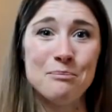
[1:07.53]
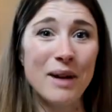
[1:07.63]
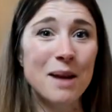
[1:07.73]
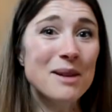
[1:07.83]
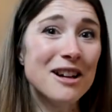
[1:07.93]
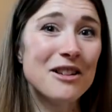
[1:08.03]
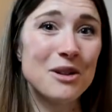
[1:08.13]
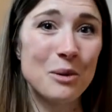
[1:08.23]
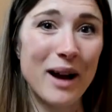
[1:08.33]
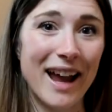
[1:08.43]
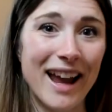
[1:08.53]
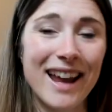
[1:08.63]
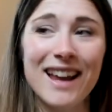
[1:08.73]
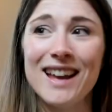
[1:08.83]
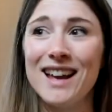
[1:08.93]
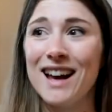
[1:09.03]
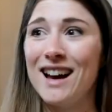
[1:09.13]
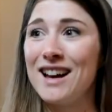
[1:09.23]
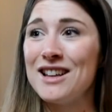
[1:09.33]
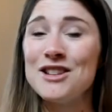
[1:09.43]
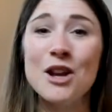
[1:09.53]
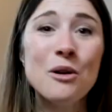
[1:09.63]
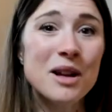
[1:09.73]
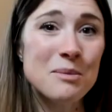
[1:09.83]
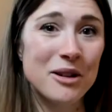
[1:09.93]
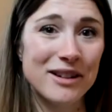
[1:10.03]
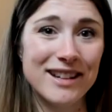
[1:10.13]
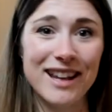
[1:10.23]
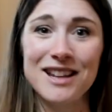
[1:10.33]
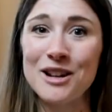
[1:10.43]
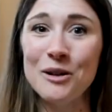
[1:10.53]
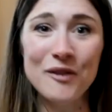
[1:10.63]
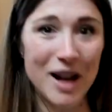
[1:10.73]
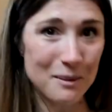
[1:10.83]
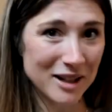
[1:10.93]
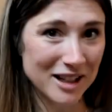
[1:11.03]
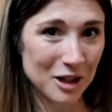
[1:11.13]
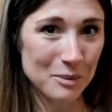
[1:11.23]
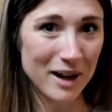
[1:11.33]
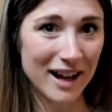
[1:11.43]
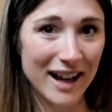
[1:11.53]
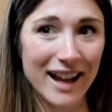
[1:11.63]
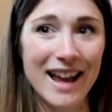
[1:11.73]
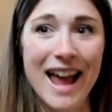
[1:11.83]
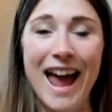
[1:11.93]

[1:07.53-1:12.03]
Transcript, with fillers: baby on the way, uh, no community, no family nearby,